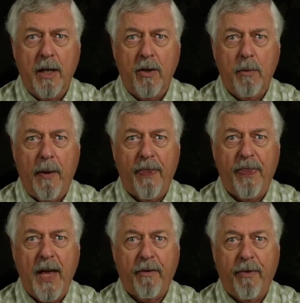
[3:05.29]
you're about
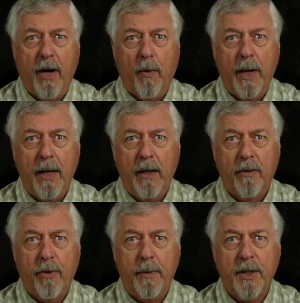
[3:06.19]
that far away
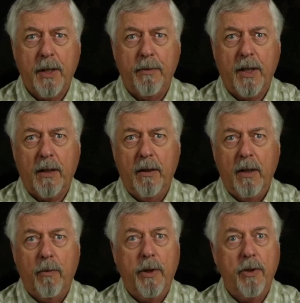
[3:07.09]
from your subject
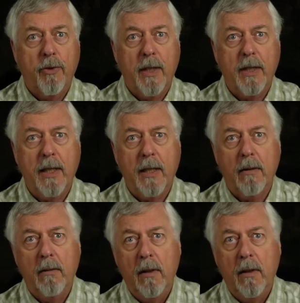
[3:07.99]
when you're trying to take